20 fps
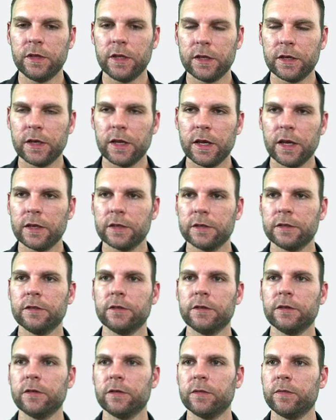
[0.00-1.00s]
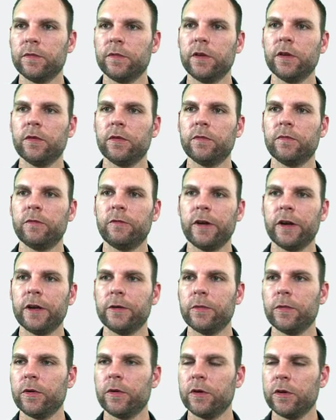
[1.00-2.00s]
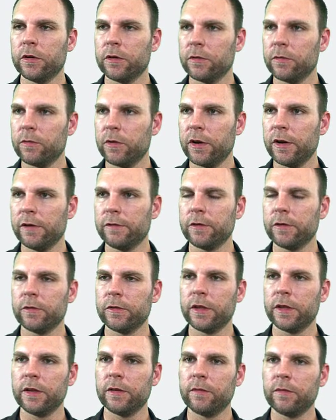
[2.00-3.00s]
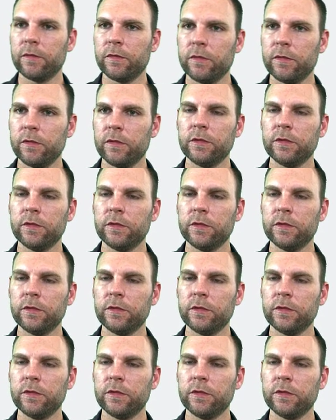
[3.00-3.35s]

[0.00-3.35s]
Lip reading: knickknacks, or firewood or whatever, when they,